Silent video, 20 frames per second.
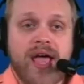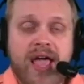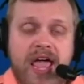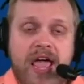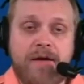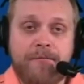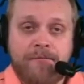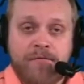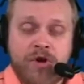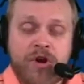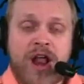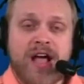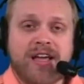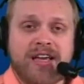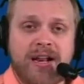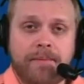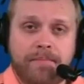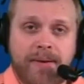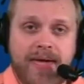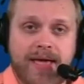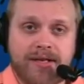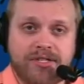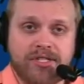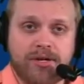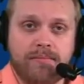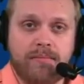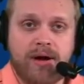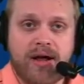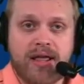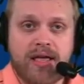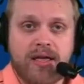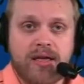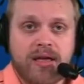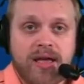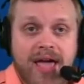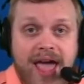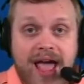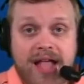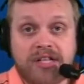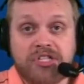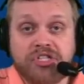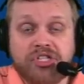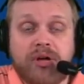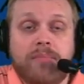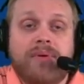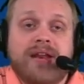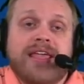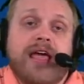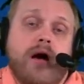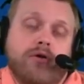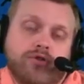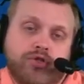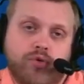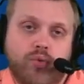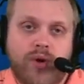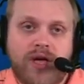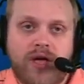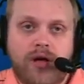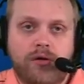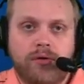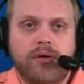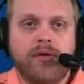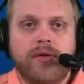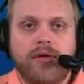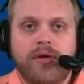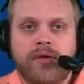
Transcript: If you're not going to pay somebody and somebody else will,